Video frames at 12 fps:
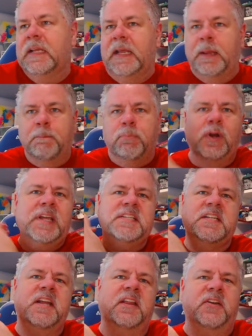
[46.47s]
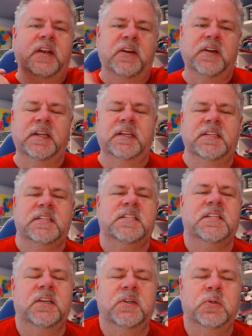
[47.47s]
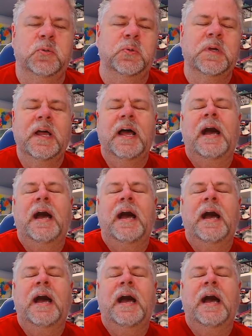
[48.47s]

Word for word: it breaks another area so